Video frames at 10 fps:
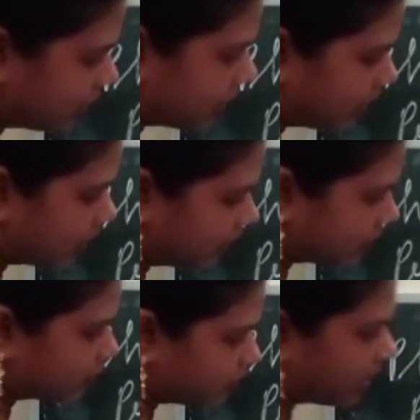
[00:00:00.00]
smell
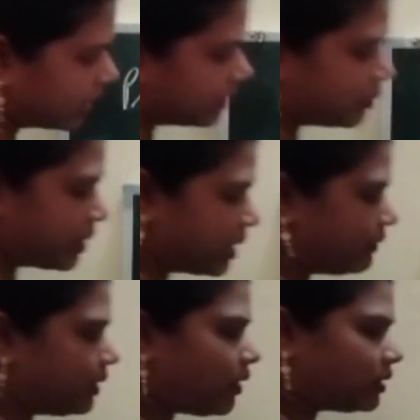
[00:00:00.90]
will not
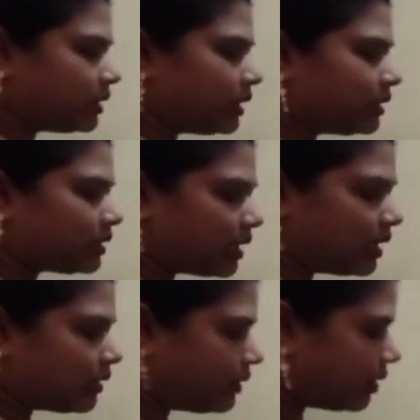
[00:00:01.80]
change, color will
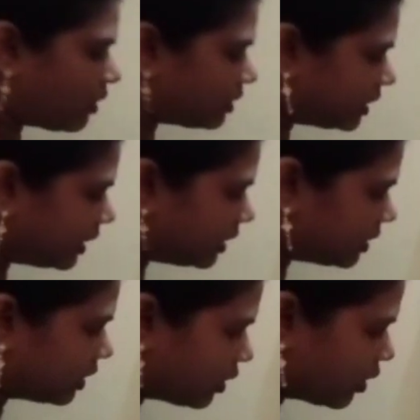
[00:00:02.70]
not change,
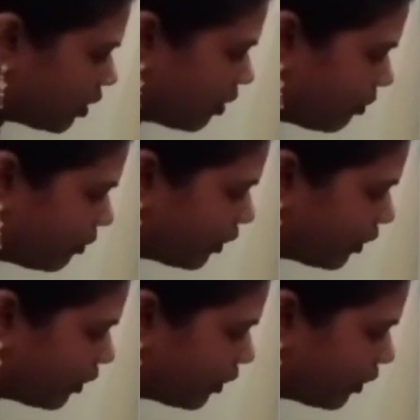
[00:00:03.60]
boiling